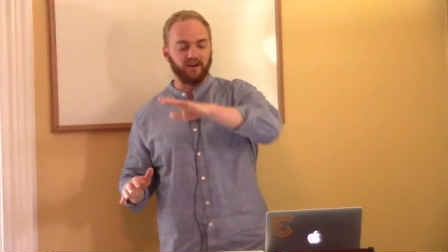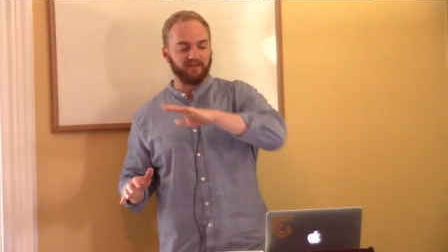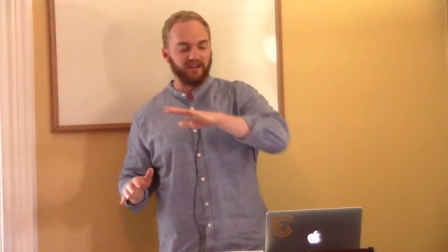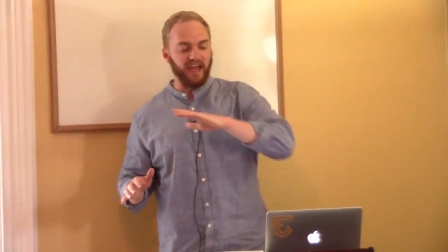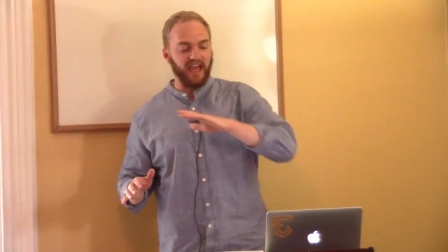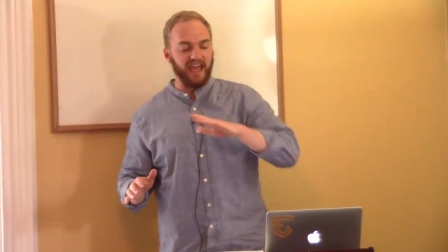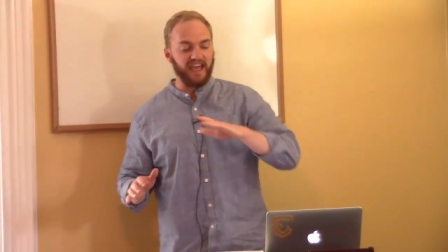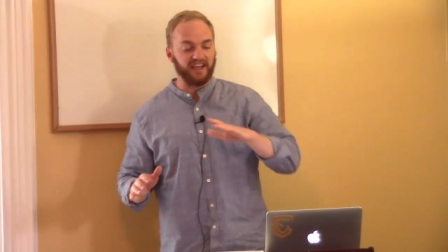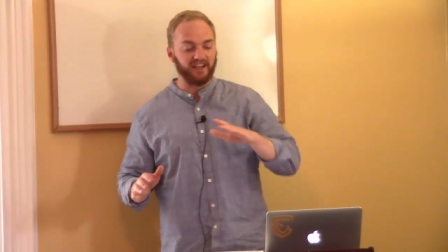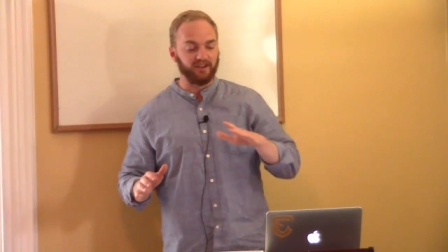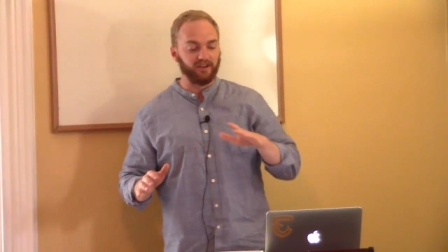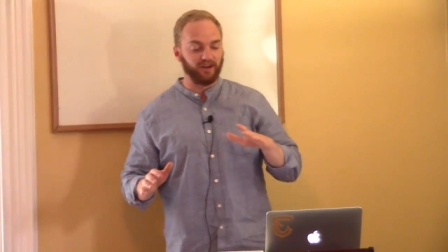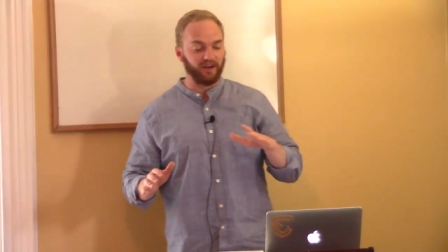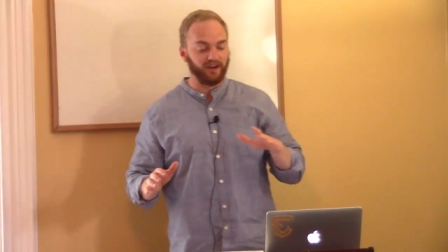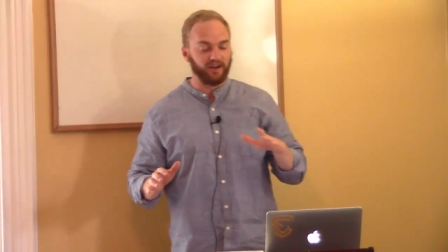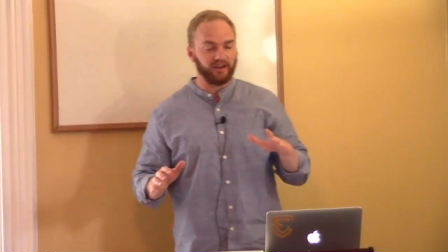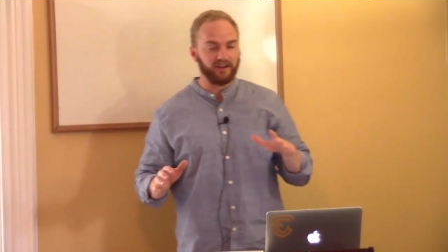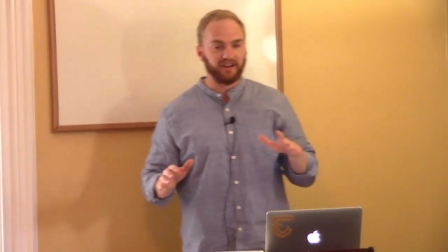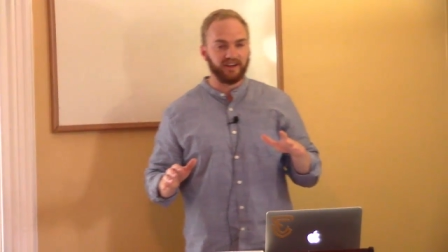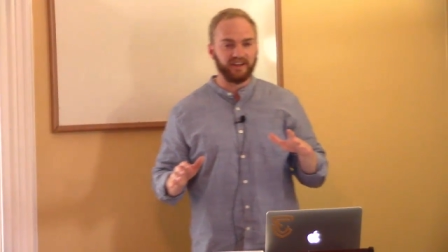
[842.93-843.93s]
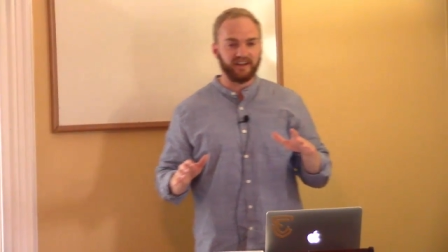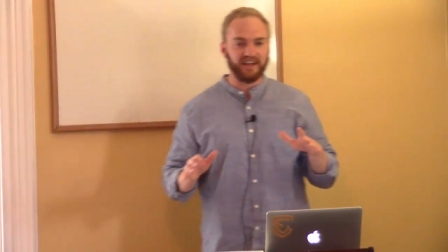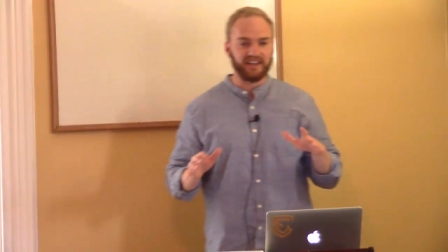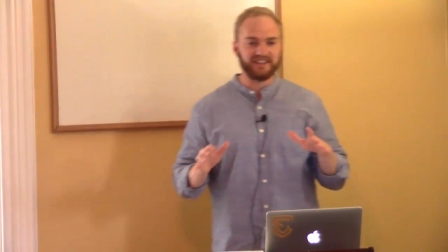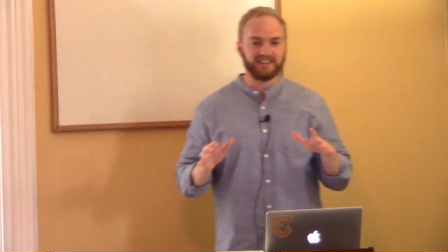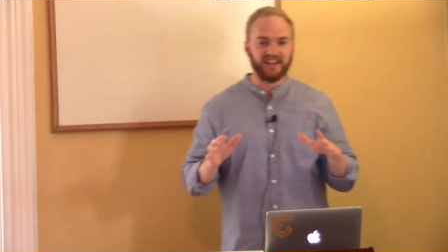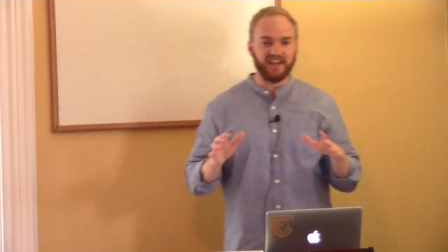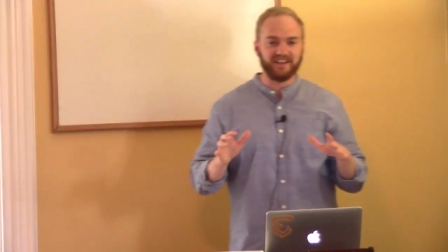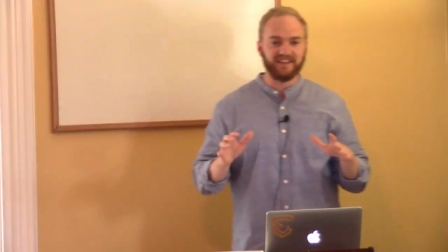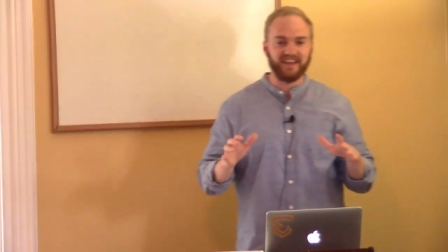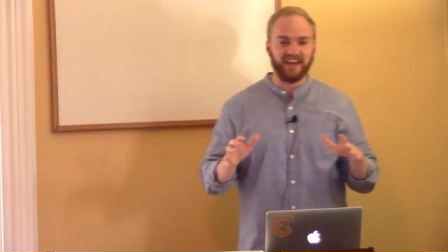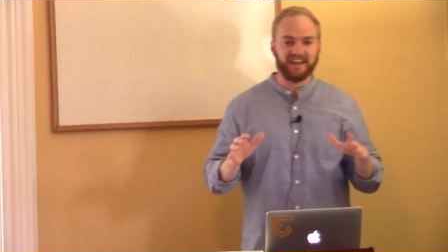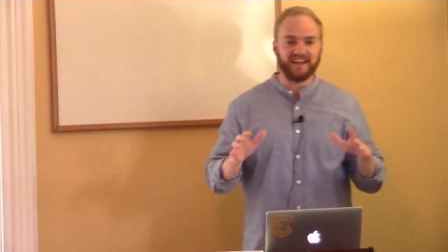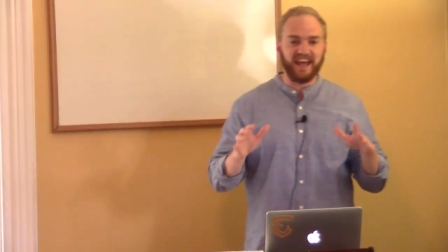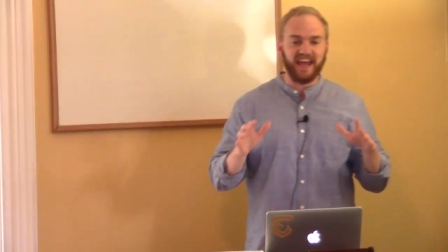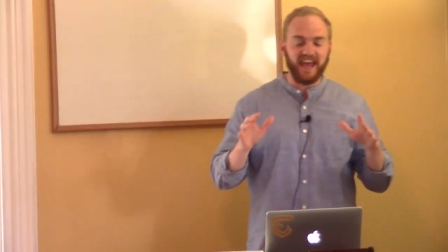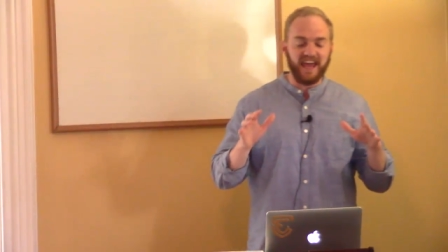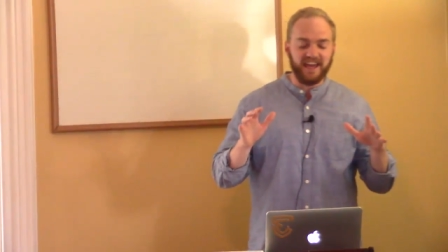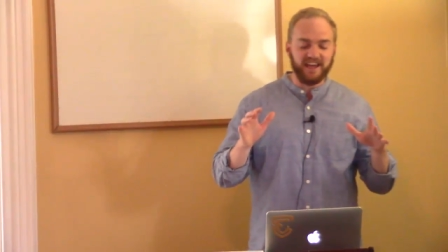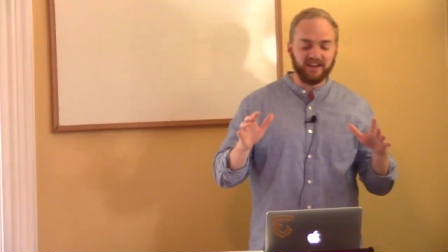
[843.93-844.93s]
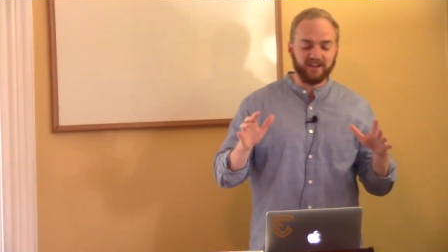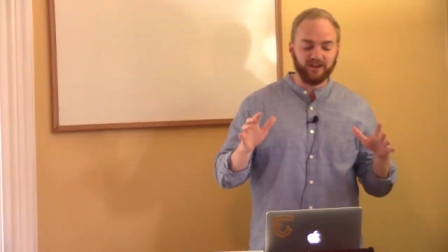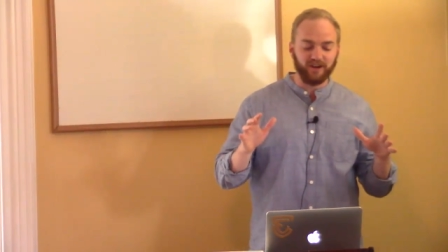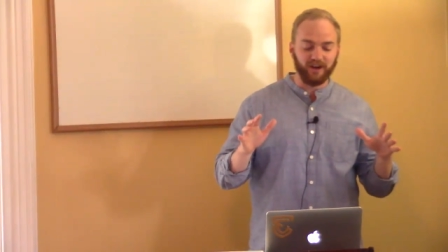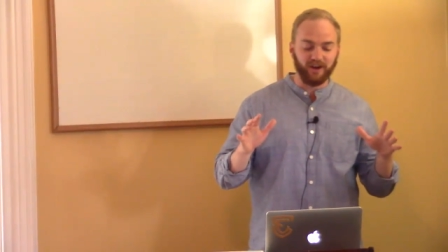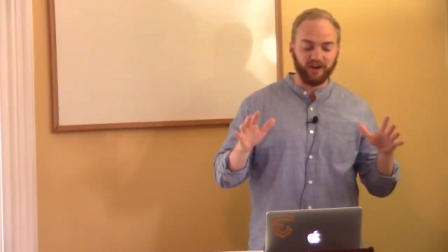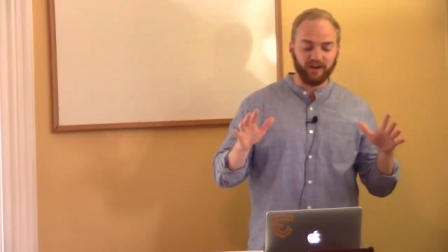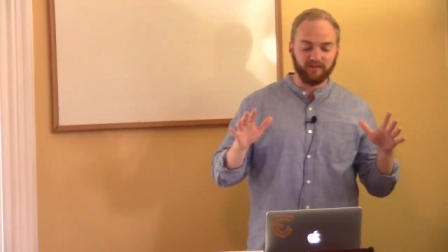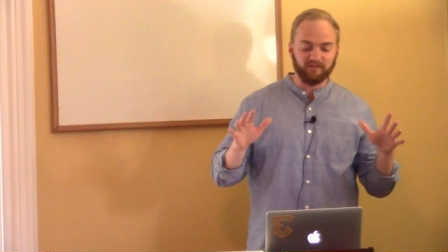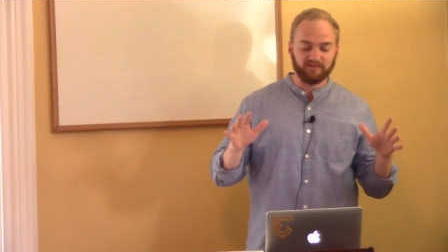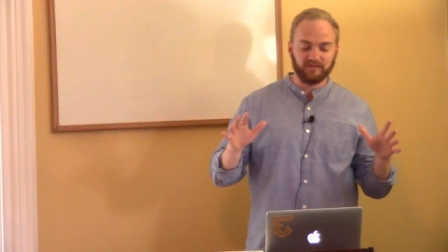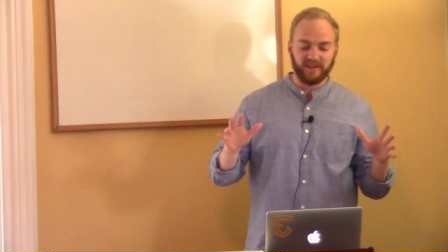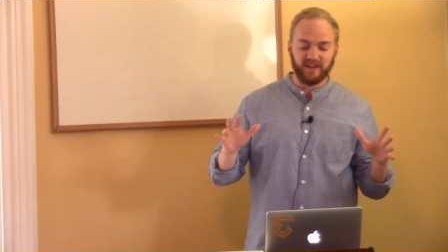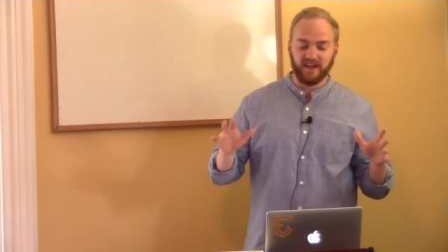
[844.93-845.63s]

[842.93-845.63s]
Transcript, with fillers: of anger. And I said that anger,